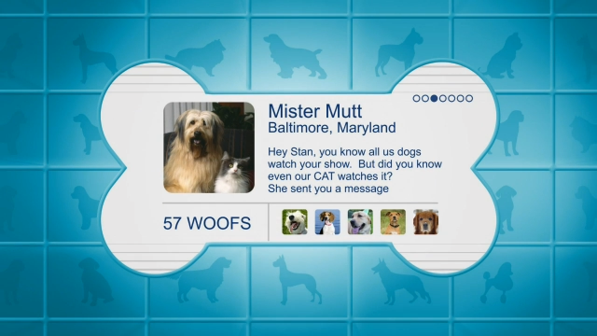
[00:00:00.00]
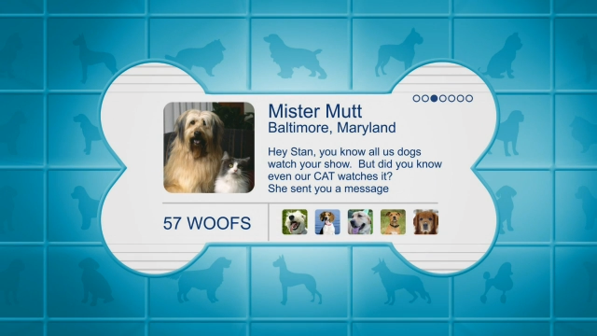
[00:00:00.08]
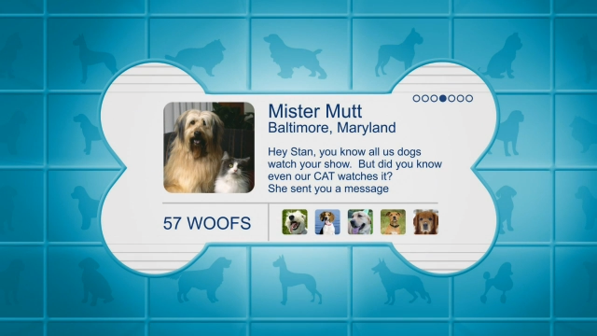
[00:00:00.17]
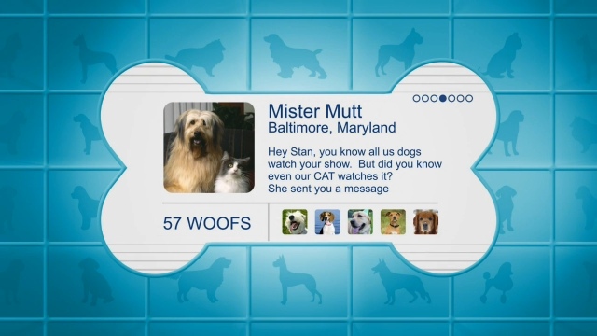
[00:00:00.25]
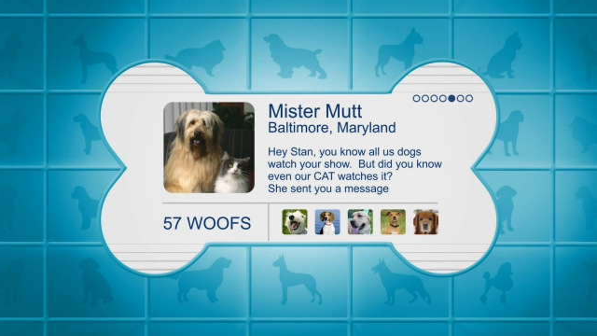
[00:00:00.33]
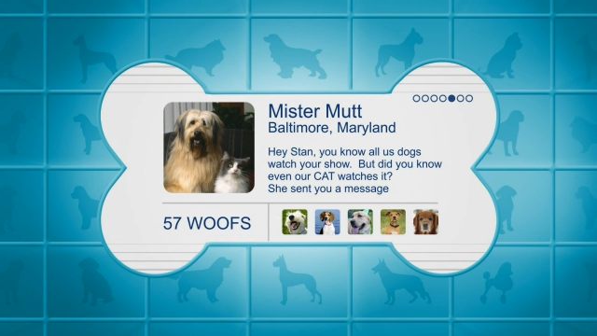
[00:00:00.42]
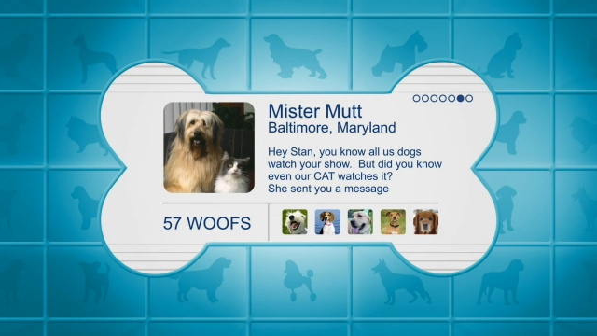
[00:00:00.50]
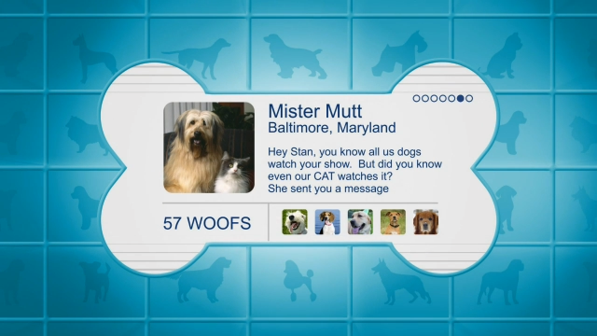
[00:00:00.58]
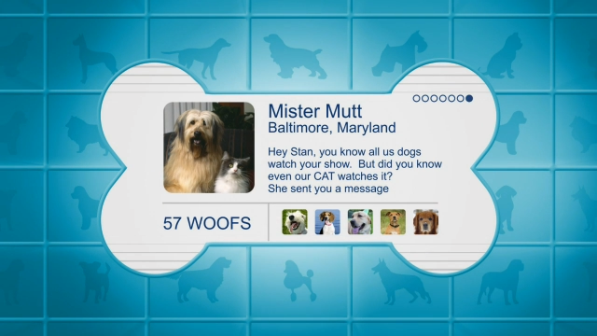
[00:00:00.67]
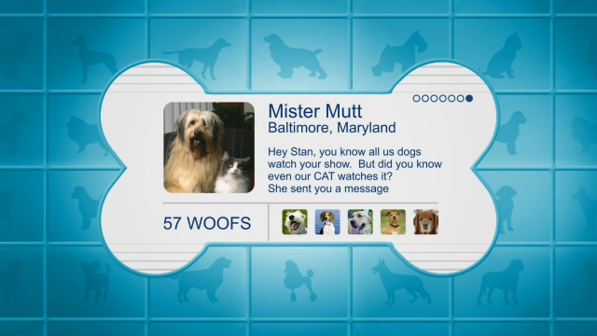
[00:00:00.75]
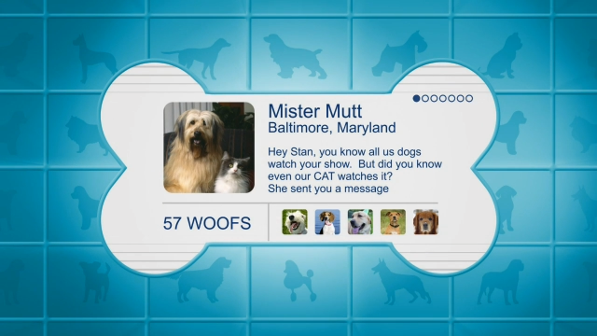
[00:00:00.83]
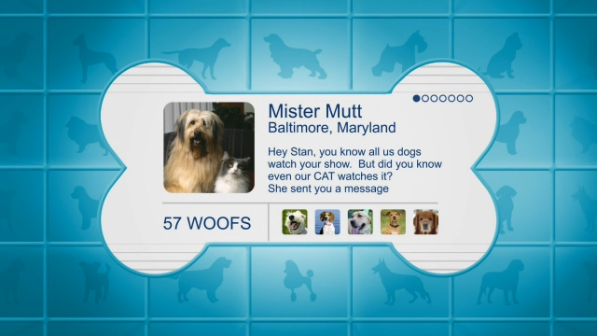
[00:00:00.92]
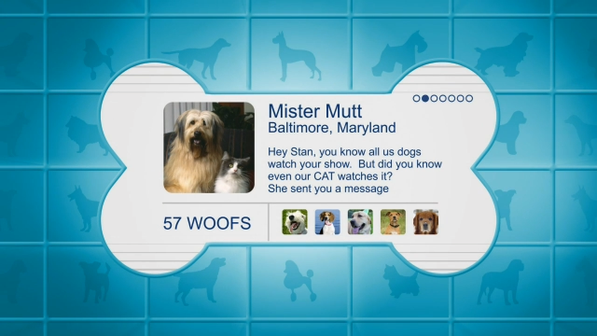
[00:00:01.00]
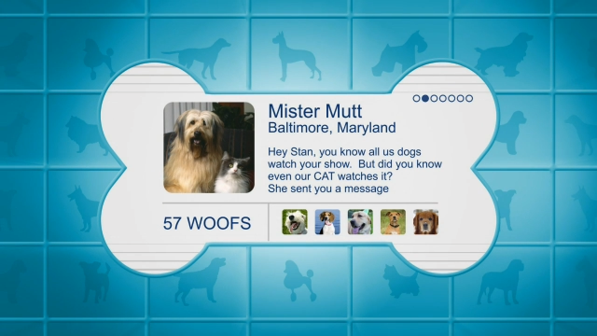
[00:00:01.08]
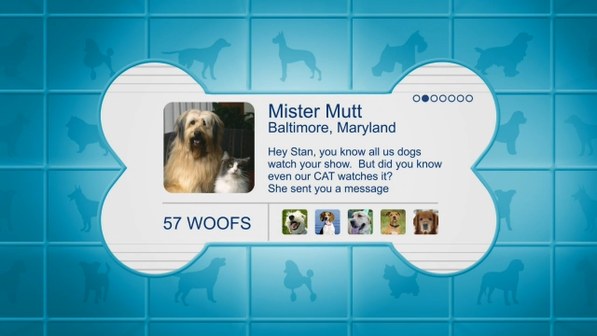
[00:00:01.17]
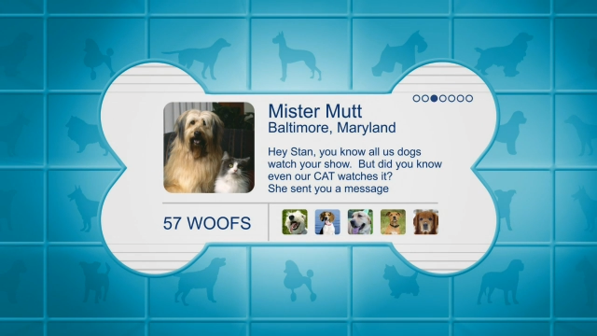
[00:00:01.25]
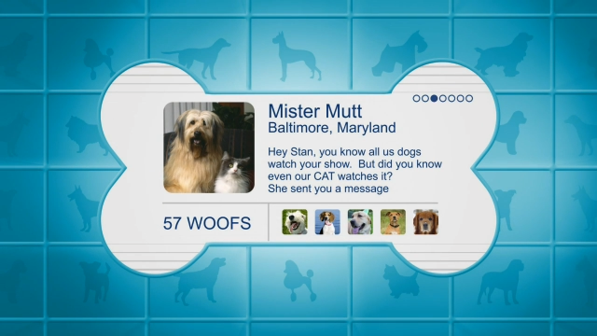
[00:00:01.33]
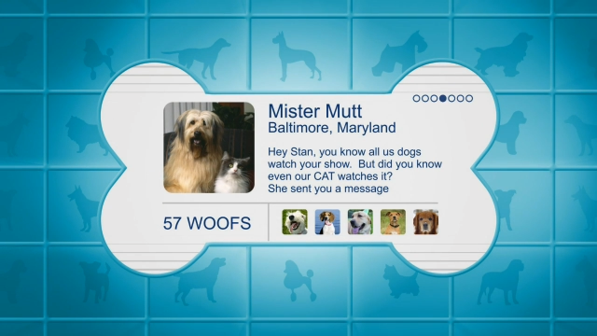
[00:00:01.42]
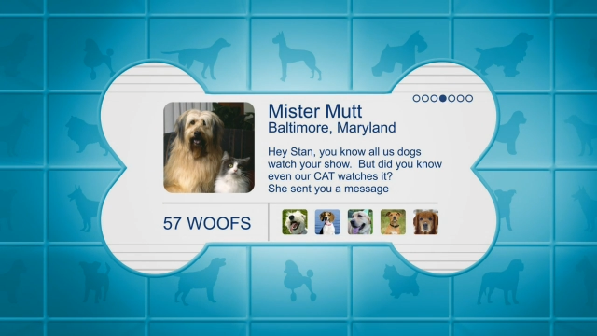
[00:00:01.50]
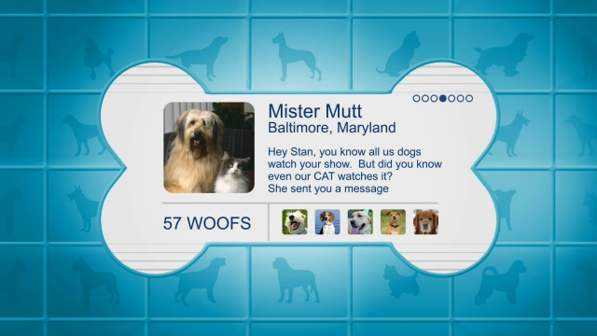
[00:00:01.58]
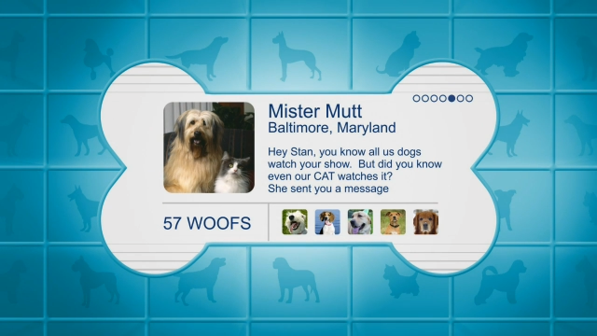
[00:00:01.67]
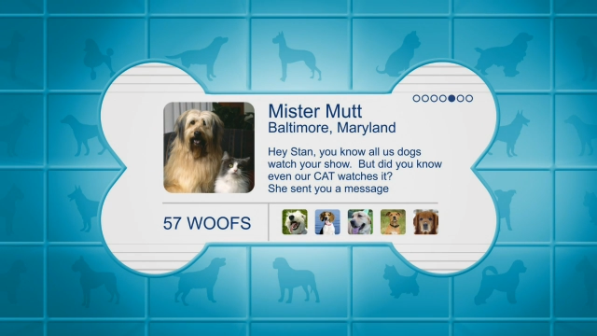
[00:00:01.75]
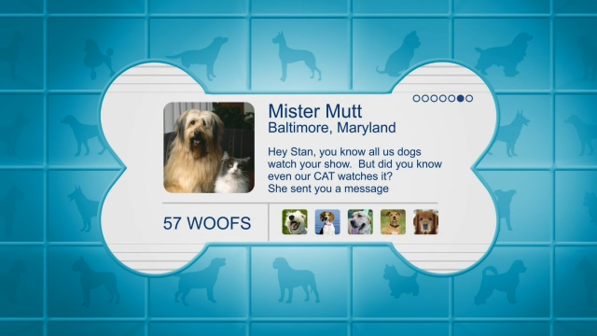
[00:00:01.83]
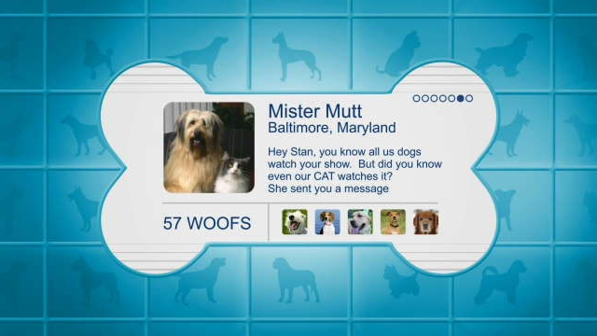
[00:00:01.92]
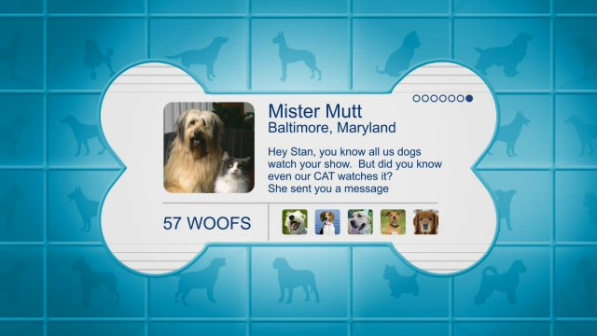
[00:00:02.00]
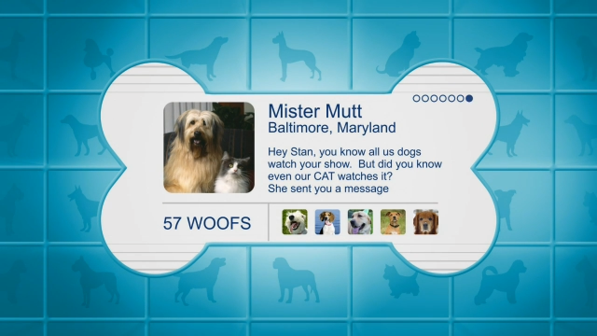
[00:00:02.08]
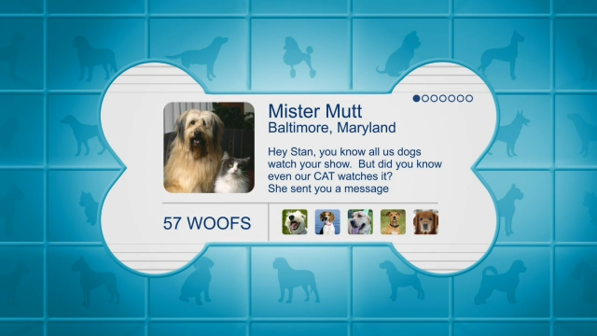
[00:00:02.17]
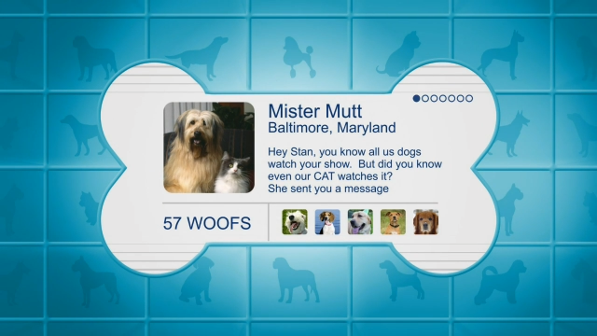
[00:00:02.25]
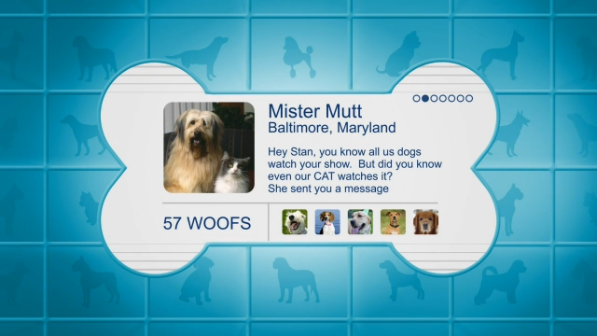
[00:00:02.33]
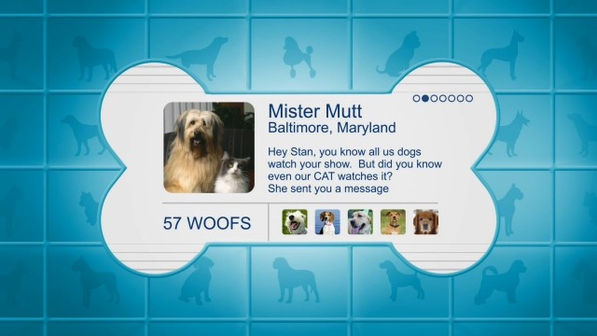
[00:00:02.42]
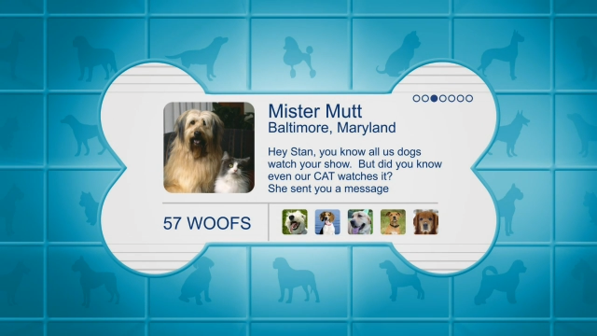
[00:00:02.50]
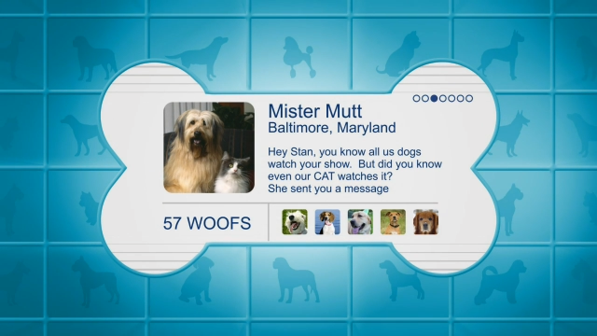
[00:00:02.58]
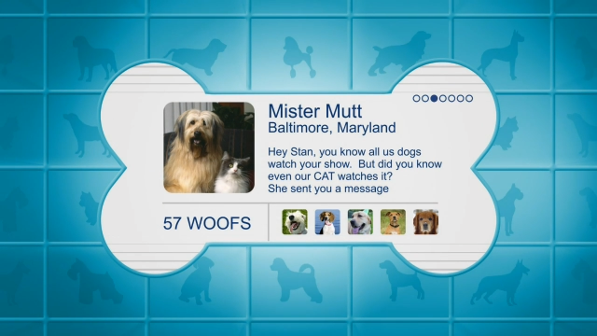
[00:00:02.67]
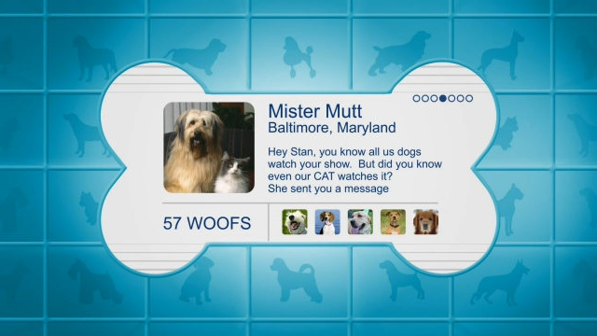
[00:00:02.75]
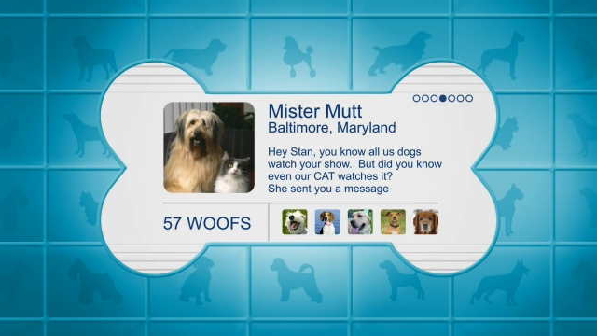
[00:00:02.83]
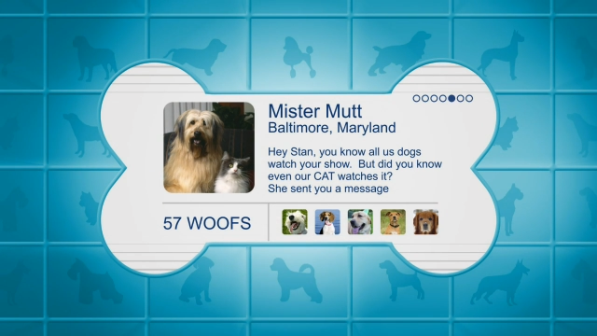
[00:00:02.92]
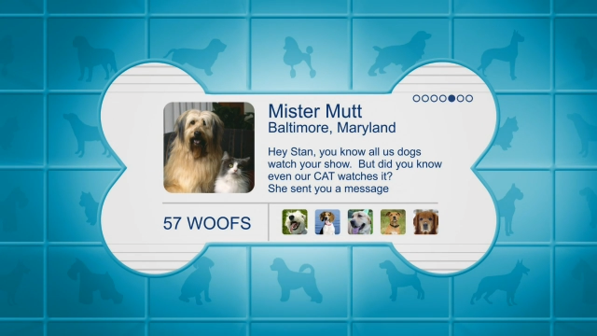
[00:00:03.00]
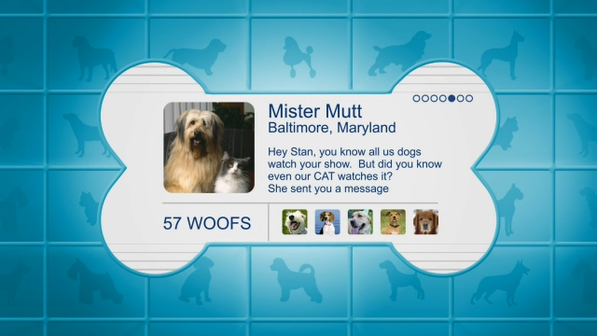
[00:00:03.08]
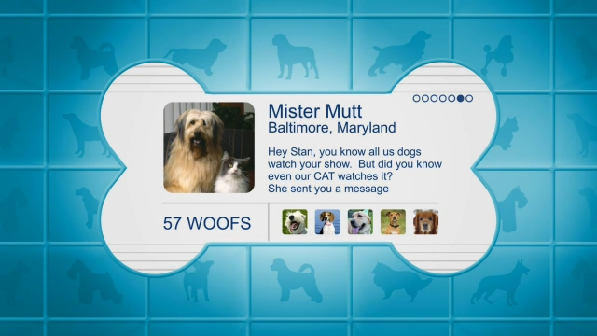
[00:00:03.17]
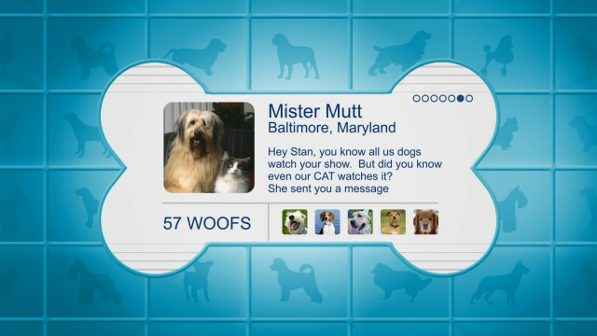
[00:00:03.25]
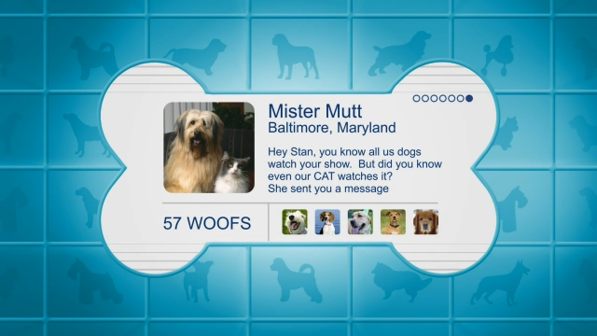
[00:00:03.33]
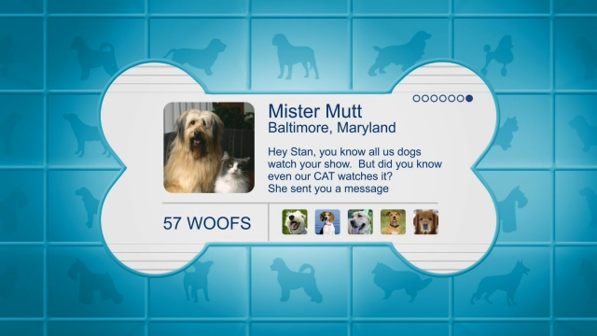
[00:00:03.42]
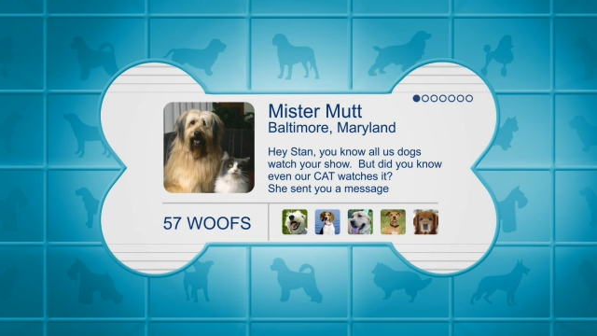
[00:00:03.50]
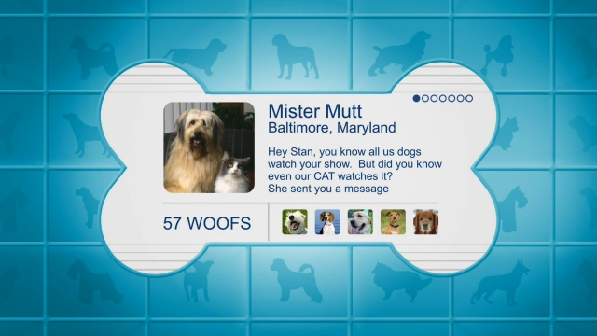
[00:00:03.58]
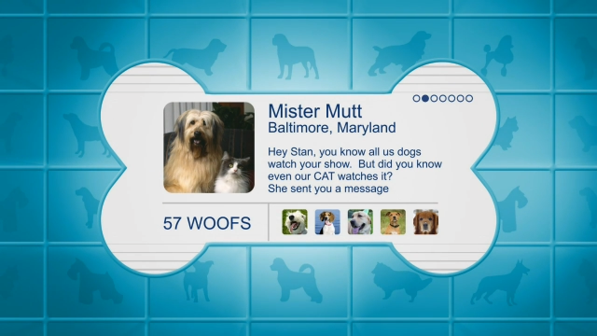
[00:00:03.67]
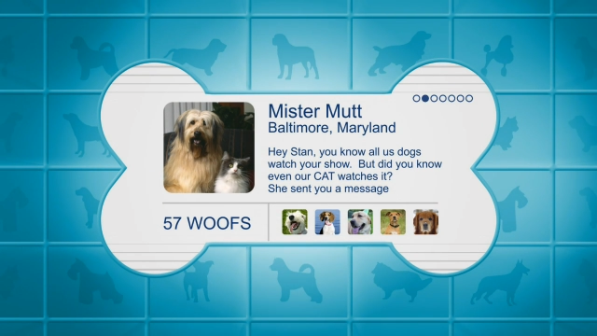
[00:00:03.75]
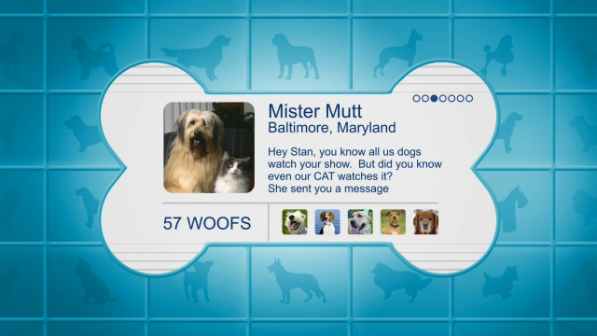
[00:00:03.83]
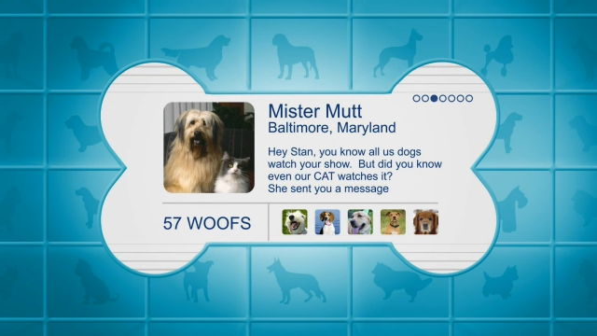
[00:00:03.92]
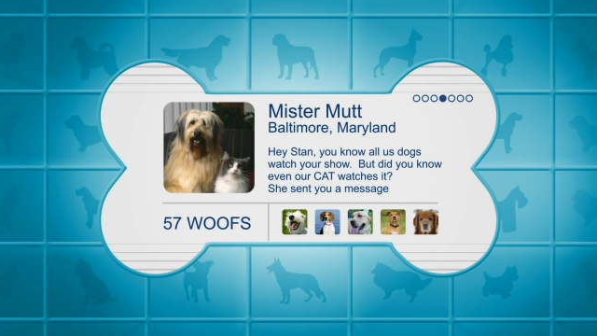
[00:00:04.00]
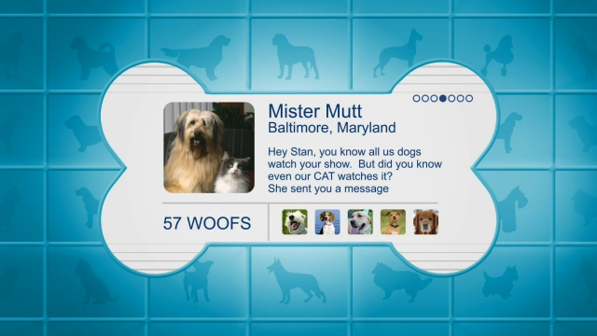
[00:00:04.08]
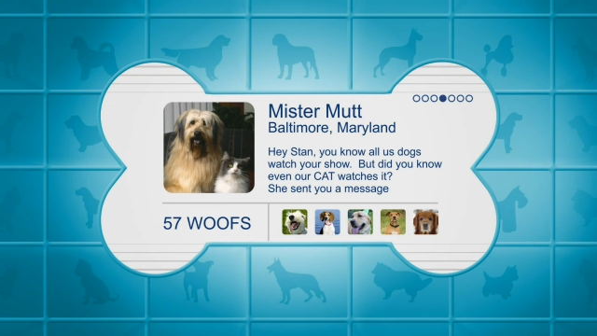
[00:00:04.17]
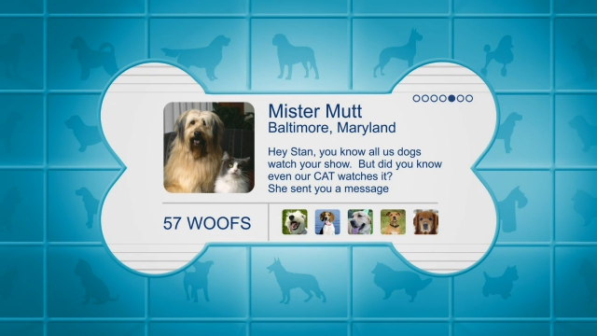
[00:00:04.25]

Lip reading: (no speaker visible)